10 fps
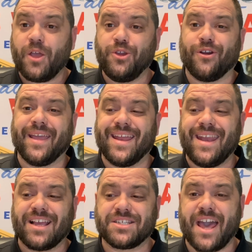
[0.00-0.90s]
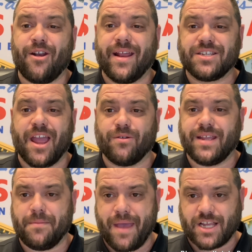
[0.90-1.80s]
You're going to get next Saturday's
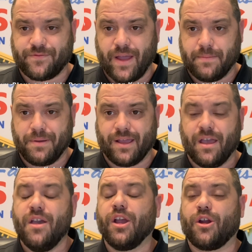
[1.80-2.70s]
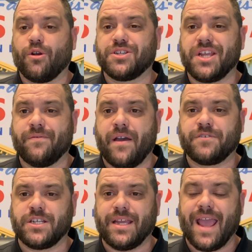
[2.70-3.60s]
guaranteed max fight pick, courtesy of
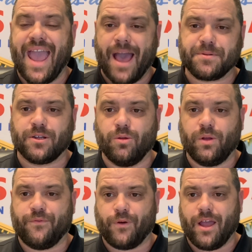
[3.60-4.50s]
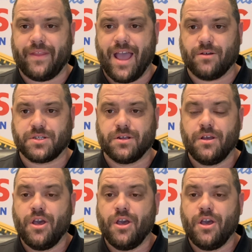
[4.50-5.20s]
FC, absolutely free on the house.